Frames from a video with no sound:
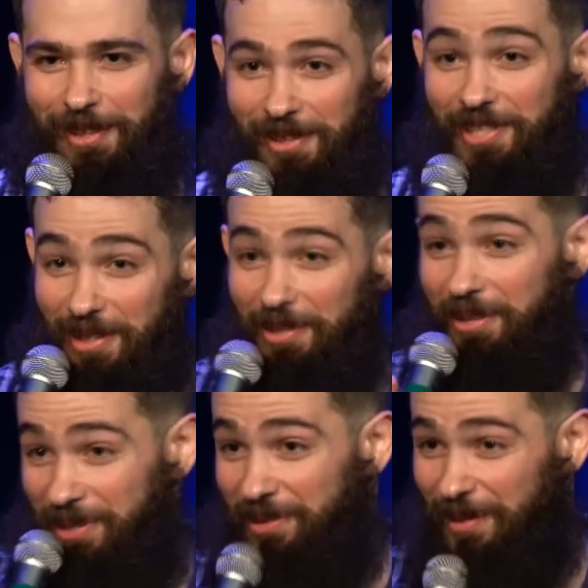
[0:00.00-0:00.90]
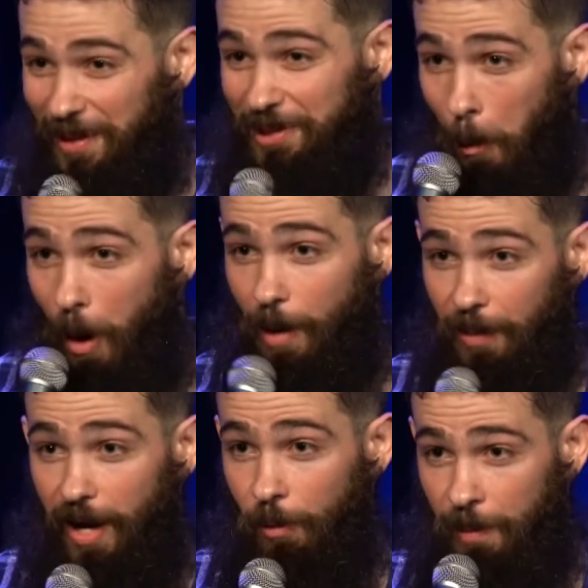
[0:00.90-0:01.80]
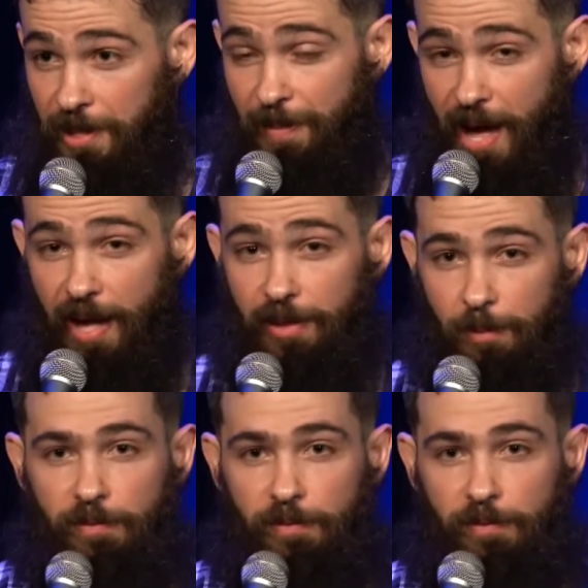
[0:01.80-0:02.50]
See, dude, sometimes I'll walk by a women's bathroom